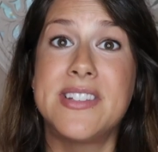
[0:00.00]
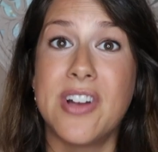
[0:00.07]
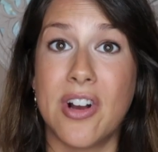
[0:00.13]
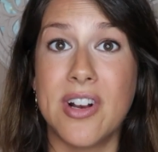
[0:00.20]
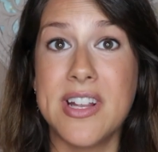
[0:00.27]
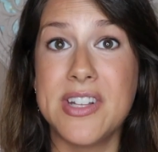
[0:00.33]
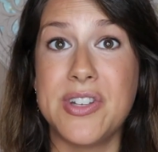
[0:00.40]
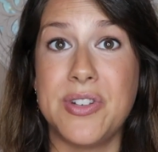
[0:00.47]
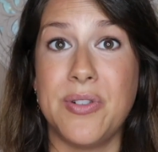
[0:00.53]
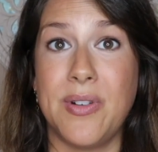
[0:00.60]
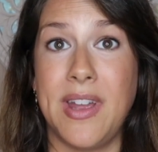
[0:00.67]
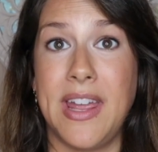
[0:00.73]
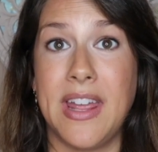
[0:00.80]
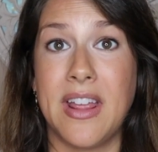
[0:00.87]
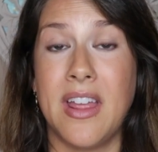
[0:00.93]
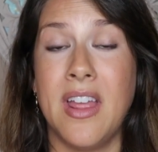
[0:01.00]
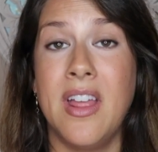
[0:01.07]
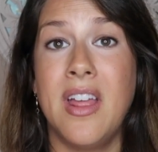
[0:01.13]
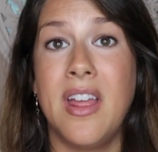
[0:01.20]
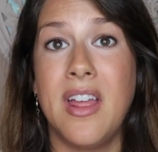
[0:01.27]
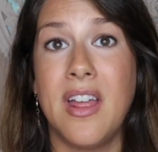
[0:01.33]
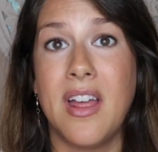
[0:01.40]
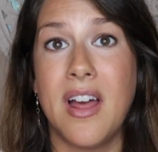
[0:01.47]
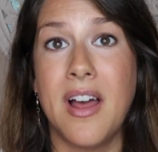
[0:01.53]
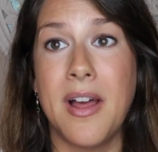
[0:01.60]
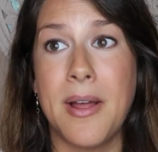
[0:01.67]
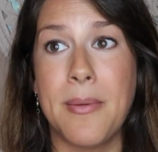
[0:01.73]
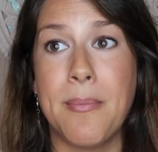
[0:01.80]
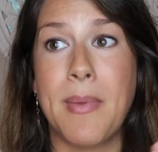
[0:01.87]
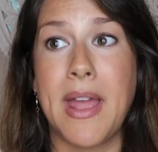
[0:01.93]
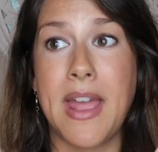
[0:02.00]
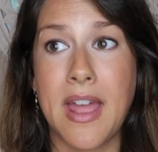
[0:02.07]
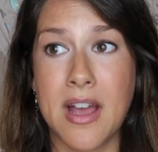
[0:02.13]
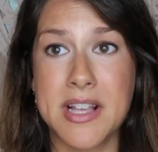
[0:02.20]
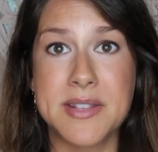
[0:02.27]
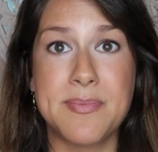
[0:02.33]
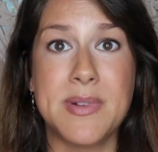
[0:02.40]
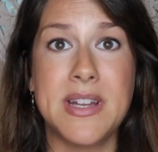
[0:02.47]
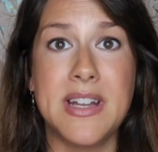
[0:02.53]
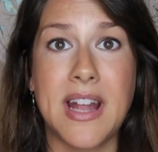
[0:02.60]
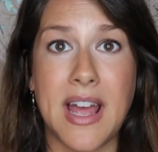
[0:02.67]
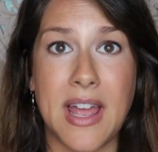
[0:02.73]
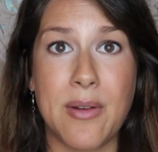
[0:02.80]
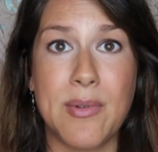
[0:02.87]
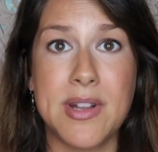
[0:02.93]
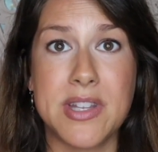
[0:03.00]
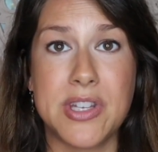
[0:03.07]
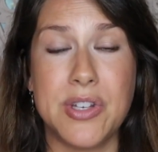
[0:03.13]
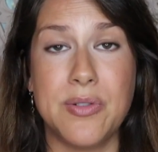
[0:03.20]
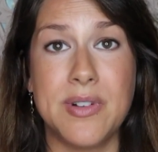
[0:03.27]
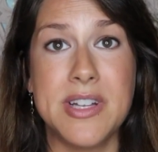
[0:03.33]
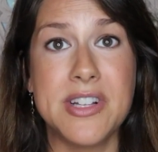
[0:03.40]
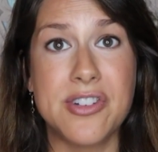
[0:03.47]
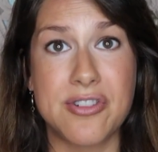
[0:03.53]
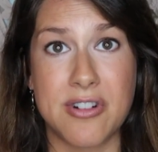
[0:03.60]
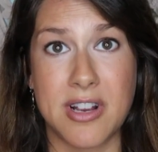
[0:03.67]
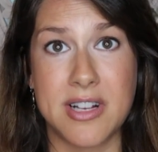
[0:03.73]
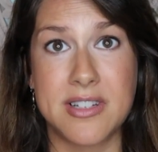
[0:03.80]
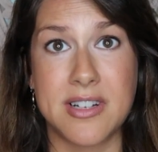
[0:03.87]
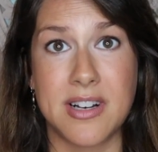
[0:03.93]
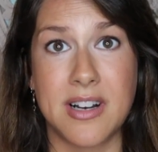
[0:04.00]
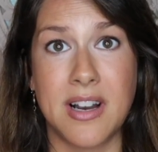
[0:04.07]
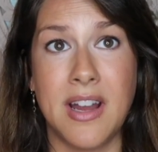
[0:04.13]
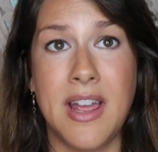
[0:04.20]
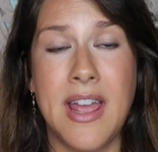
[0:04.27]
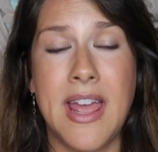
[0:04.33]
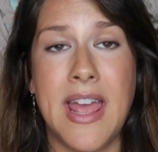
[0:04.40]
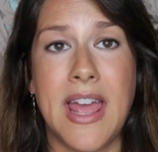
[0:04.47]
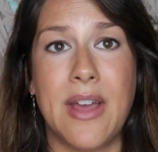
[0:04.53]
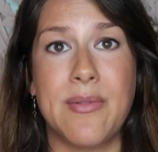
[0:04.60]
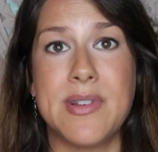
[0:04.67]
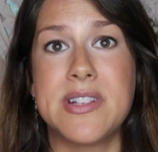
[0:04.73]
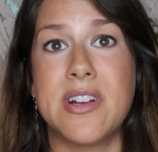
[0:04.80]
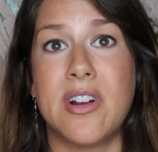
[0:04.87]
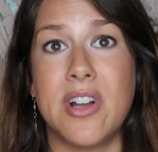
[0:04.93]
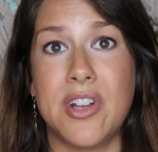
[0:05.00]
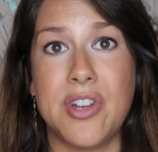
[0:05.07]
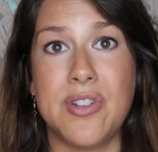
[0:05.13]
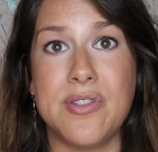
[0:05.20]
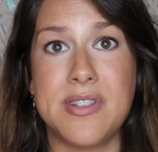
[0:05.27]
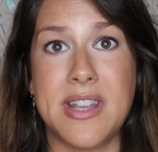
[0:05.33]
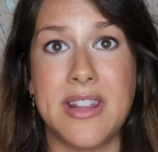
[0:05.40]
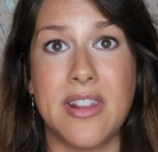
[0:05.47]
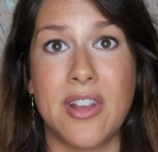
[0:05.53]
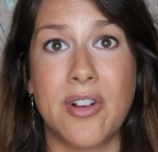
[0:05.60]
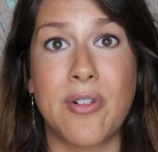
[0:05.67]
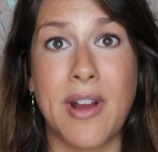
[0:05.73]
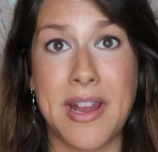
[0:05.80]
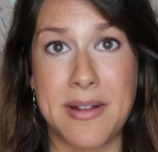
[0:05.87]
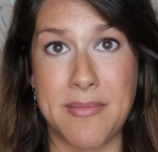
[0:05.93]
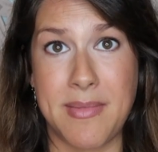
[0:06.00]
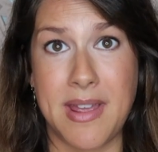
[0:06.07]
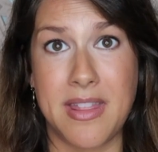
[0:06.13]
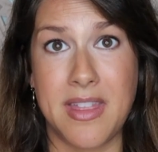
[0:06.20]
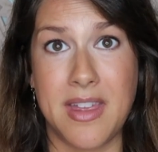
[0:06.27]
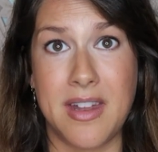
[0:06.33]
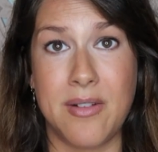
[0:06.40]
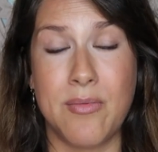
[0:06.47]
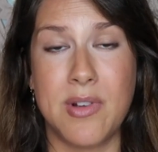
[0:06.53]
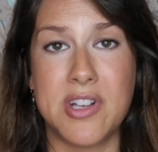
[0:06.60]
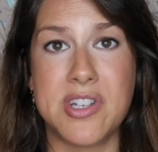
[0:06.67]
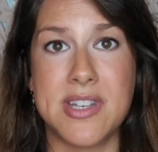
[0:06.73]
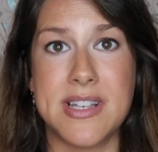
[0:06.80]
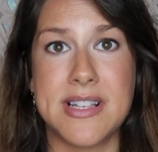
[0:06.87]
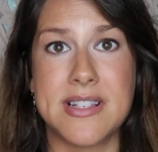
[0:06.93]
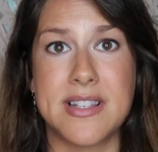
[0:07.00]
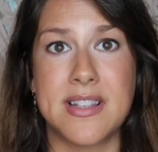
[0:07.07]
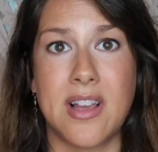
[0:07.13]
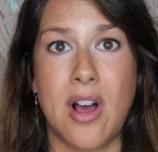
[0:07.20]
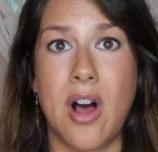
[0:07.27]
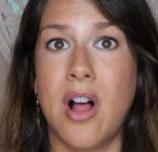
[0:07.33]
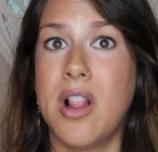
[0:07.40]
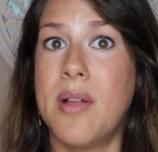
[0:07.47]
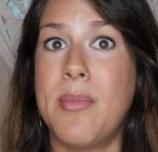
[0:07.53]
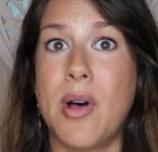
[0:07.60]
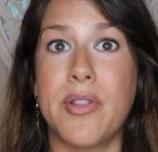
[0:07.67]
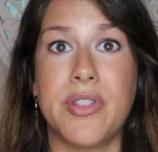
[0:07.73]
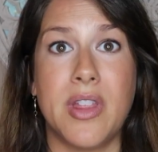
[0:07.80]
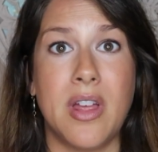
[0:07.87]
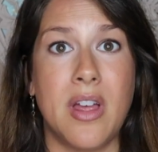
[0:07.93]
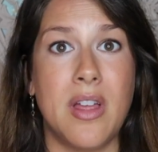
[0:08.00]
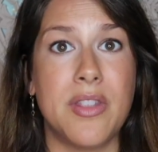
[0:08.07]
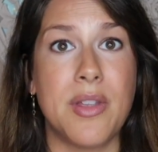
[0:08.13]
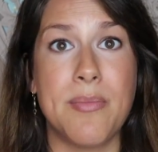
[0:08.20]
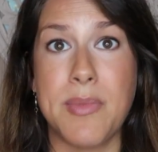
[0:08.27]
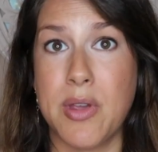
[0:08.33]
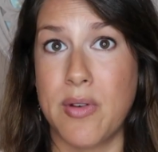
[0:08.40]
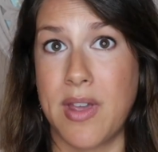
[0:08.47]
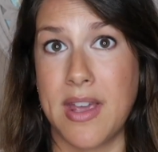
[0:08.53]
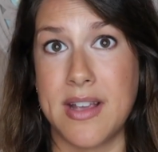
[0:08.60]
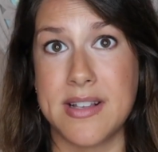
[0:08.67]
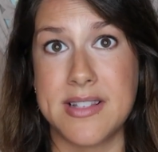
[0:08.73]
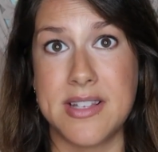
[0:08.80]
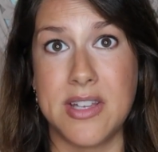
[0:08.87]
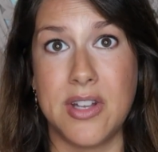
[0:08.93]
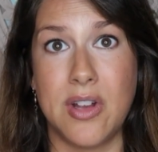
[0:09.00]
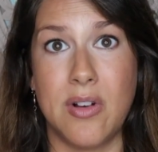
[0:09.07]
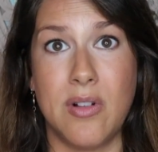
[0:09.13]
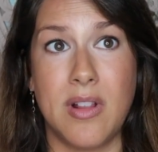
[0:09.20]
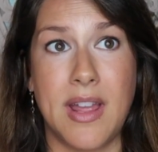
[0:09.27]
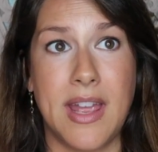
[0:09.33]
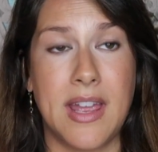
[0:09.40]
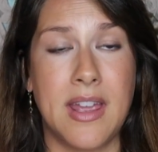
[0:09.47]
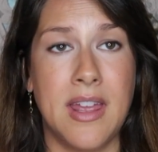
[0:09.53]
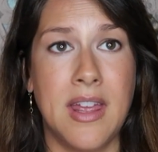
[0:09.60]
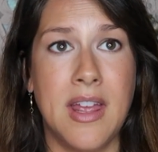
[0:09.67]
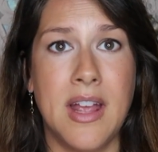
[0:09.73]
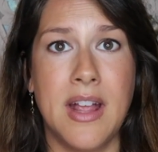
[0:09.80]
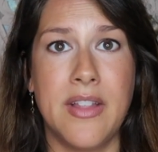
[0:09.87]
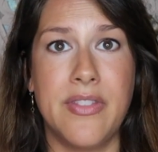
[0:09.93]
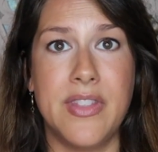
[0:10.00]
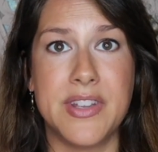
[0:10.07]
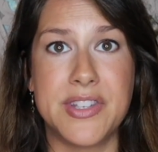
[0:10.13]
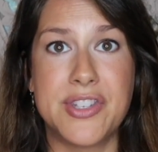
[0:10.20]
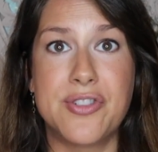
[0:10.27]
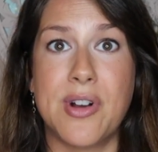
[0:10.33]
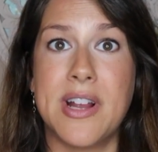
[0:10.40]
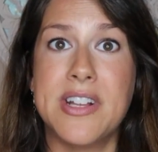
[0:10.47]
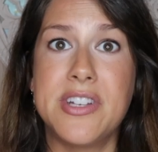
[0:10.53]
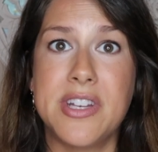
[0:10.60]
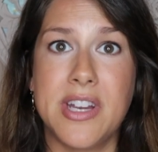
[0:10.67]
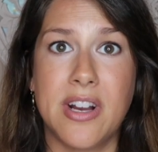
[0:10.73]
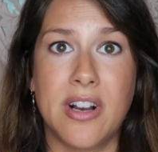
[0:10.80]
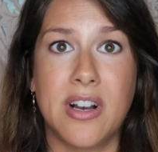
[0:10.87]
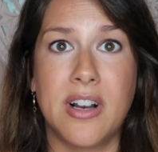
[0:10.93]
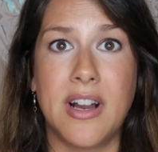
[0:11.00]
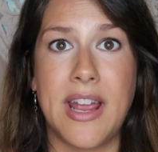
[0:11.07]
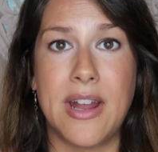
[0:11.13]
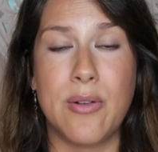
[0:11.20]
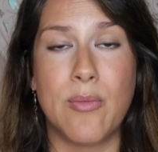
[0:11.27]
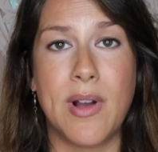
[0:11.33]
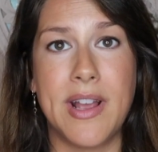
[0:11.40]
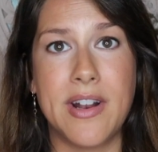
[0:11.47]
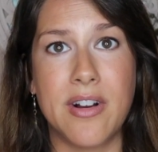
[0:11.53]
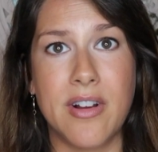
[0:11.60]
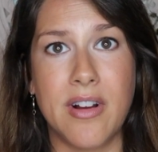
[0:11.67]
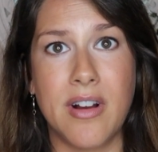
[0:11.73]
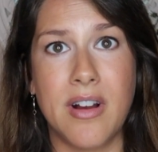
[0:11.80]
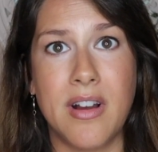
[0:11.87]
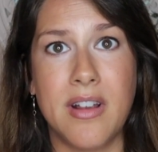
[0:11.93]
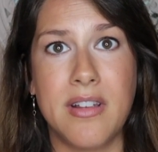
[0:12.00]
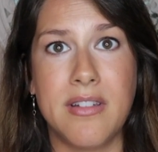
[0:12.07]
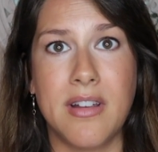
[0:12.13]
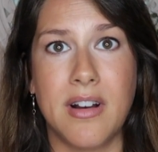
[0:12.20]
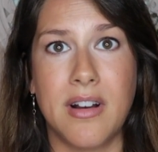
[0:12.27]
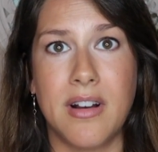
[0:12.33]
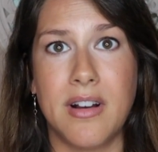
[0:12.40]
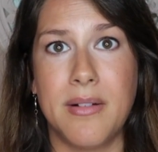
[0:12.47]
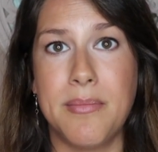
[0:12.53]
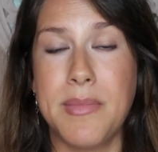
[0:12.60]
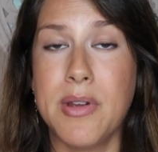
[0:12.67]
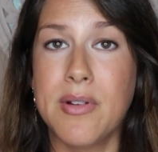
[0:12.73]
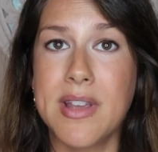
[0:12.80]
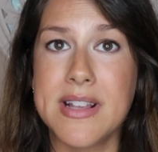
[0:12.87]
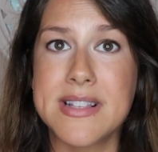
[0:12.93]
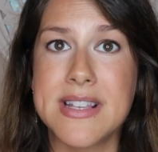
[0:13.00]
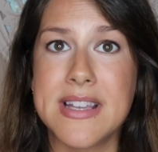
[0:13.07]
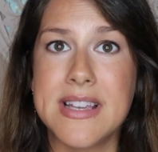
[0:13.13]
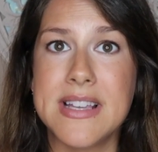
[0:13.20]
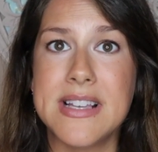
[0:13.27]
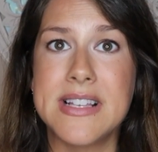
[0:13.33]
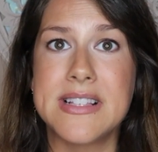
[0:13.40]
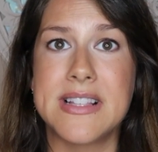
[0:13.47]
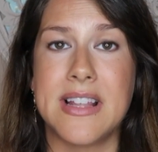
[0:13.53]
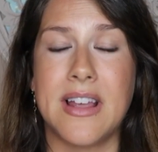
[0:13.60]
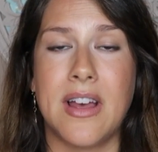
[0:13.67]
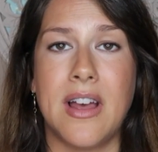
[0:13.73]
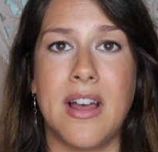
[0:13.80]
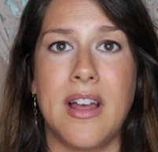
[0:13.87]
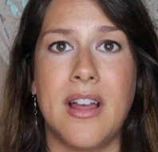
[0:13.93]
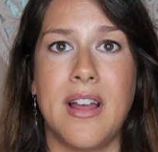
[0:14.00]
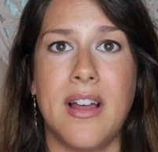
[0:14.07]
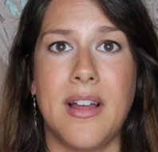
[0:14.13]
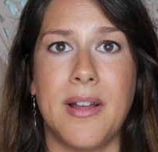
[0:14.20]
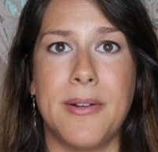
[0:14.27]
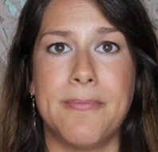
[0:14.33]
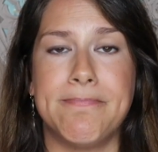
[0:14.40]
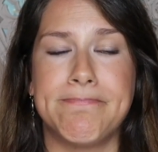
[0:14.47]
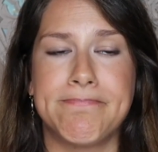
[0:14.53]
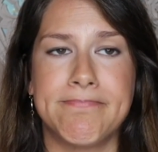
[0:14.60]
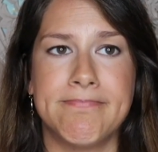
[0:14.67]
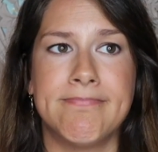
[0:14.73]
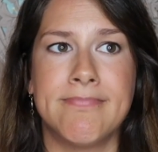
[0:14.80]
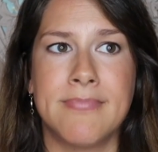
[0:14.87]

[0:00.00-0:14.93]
started doing, um, my husband and I went to an instructor and we started using the Creighton method, which is all about the, the mucus, you know, like the stretchier and whiter your mucus is, the, um,